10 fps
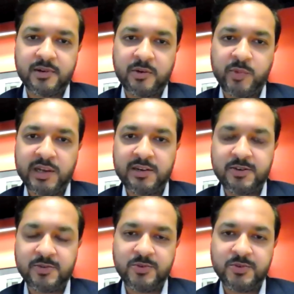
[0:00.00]
willing
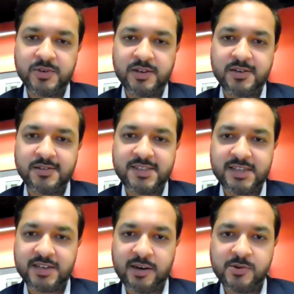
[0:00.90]
to
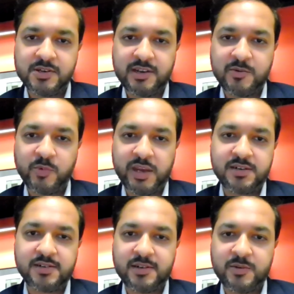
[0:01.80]
sit out and wait